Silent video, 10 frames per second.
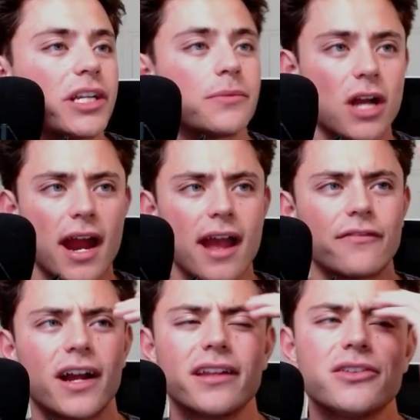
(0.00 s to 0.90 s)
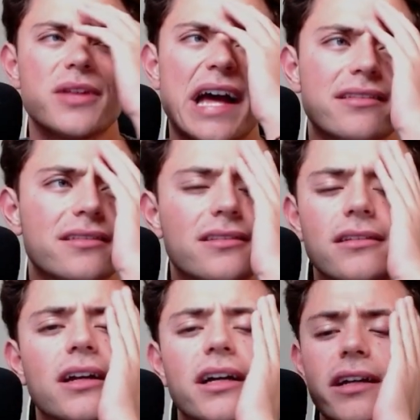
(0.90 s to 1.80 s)
I'm sorry I forgot to do that
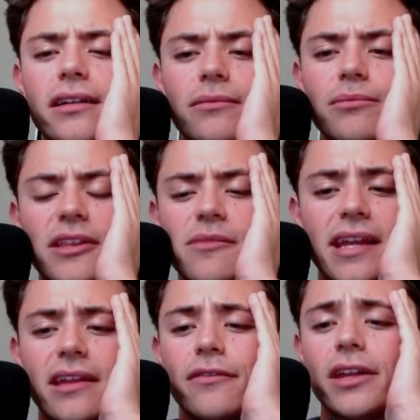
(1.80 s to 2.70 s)
uh, at the beginning of the